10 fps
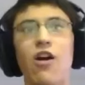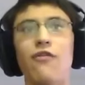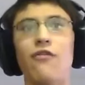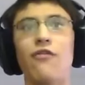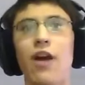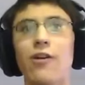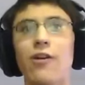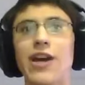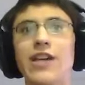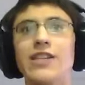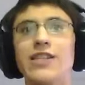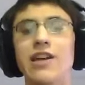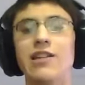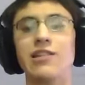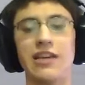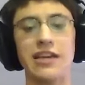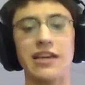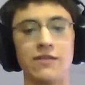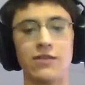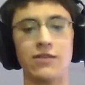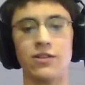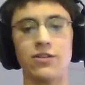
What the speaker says: are very subtly evil.